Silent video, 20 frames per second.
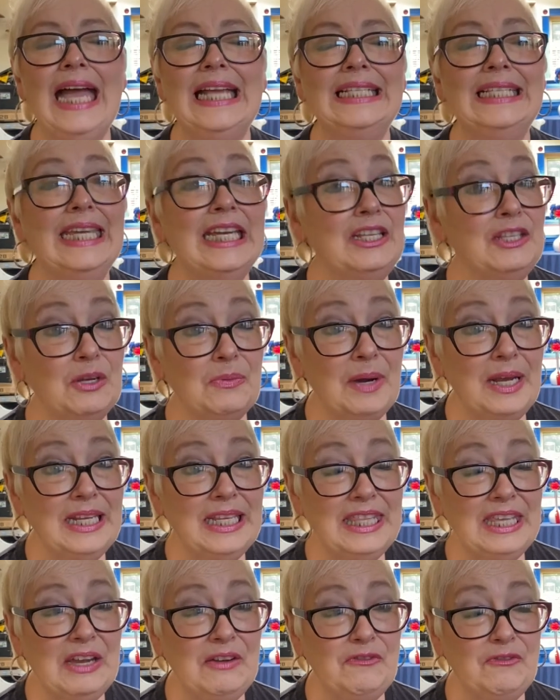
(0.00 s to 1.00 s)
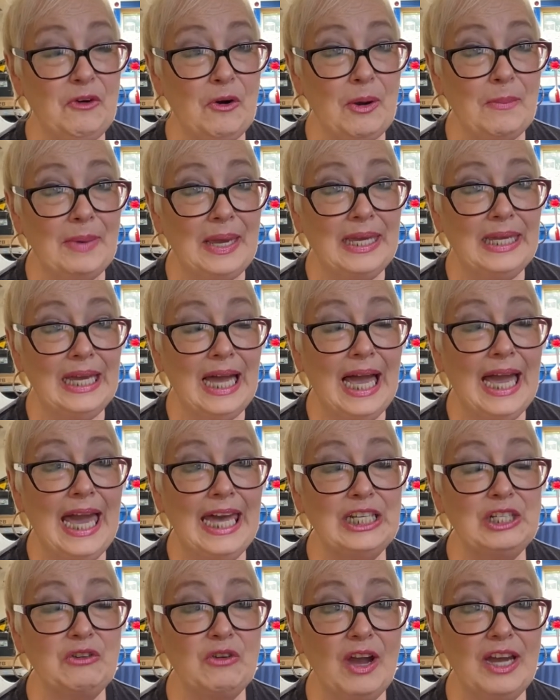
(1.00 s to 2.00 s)
Didn't do anything for me. I had
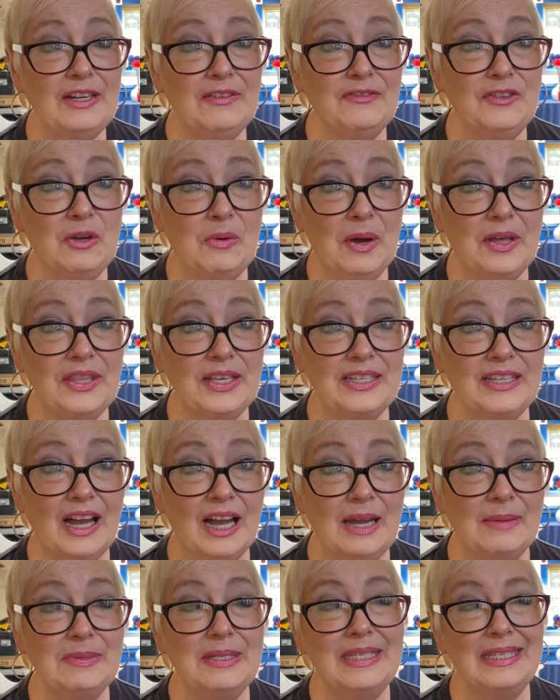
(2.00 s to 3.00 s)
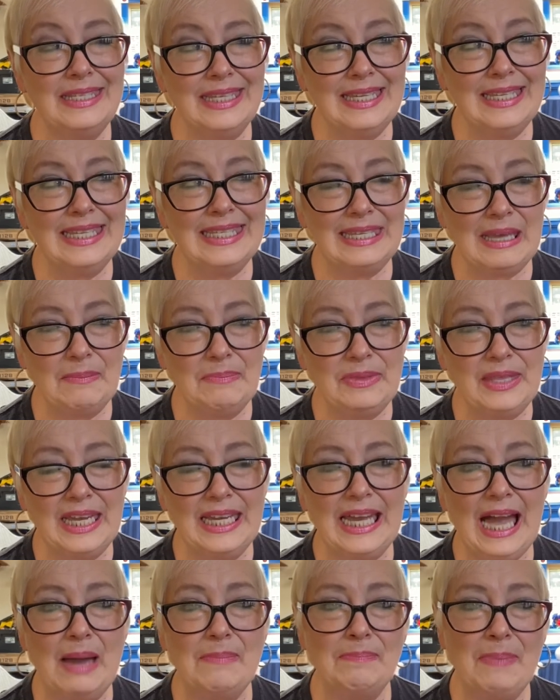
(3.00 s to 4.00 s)
to try it a few other times. Did something,
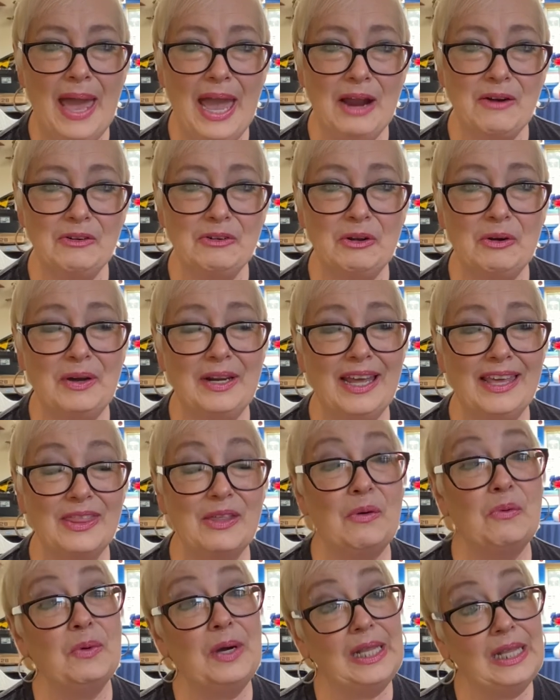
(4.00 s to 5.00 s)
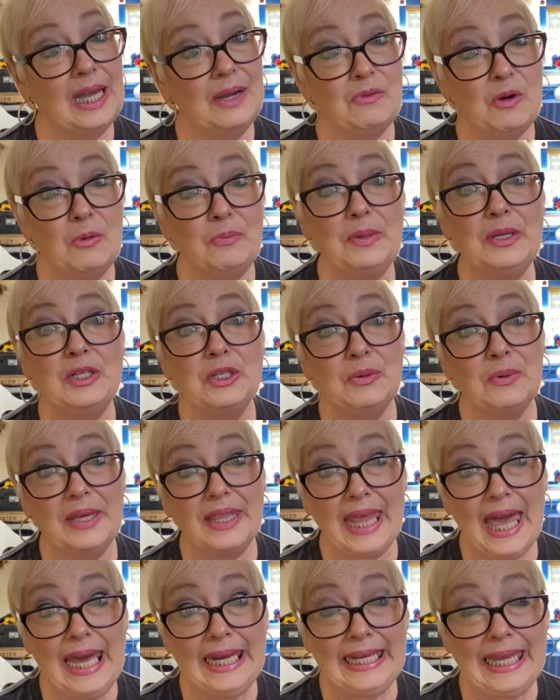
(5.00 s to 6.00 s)
got paranoid. I thought, well, I won't be doing
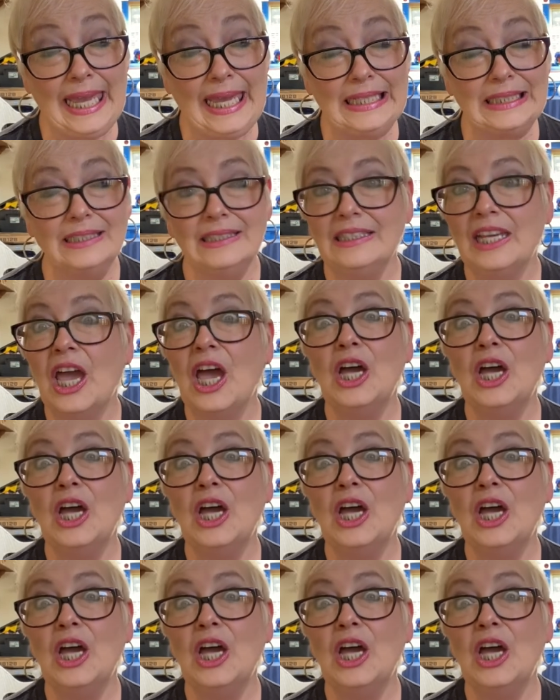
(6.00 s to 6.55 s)
that again.